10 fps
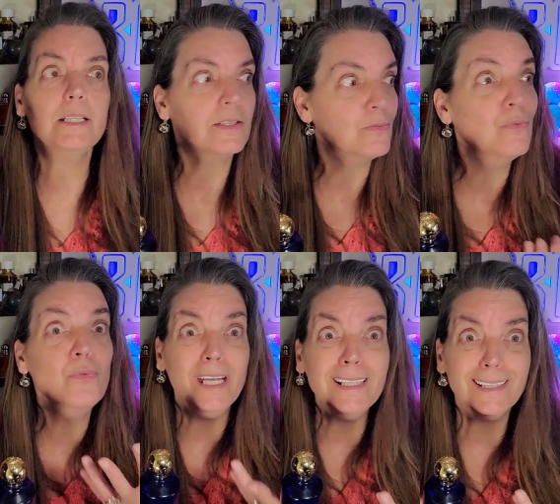it's
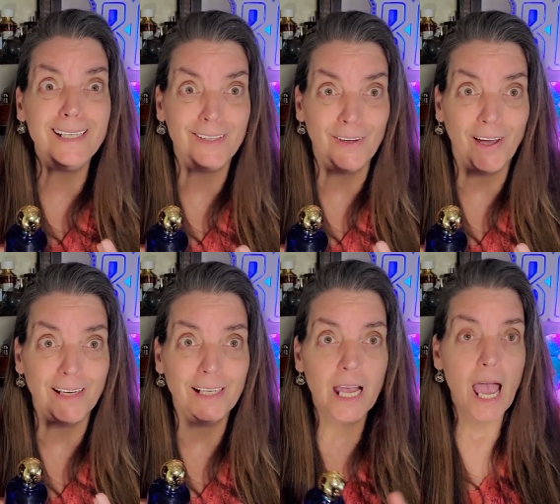really
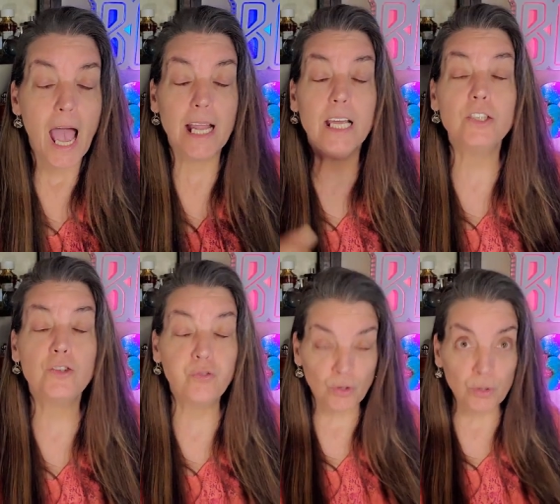good. And it
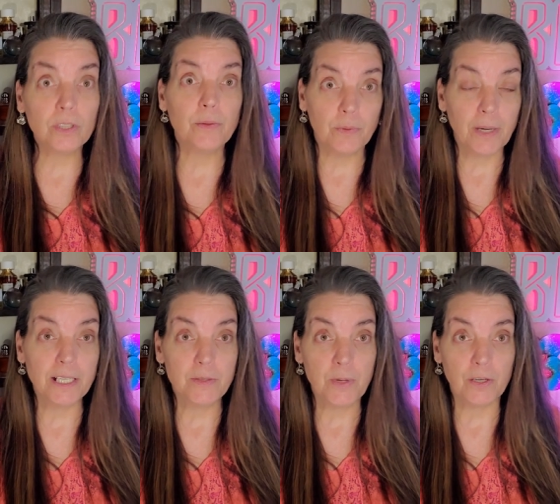truly
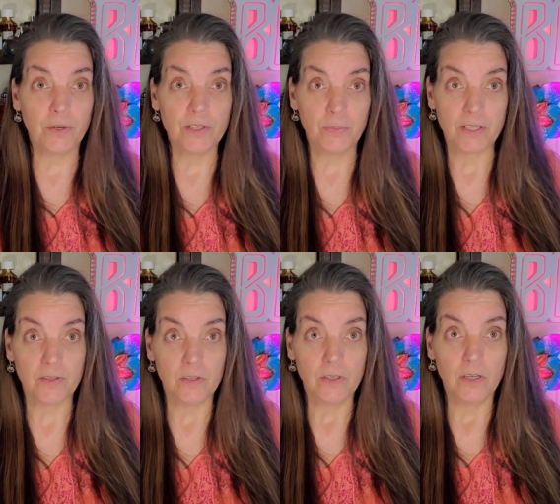reminds me of
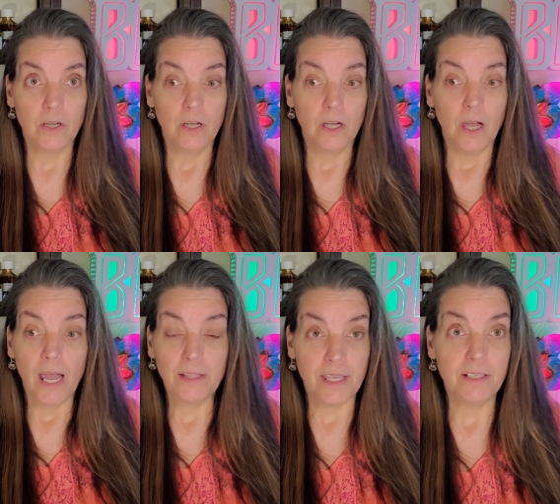Christmas
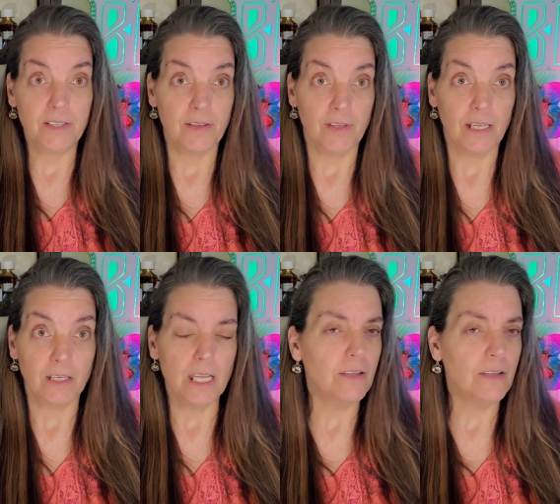and Thanksgiving.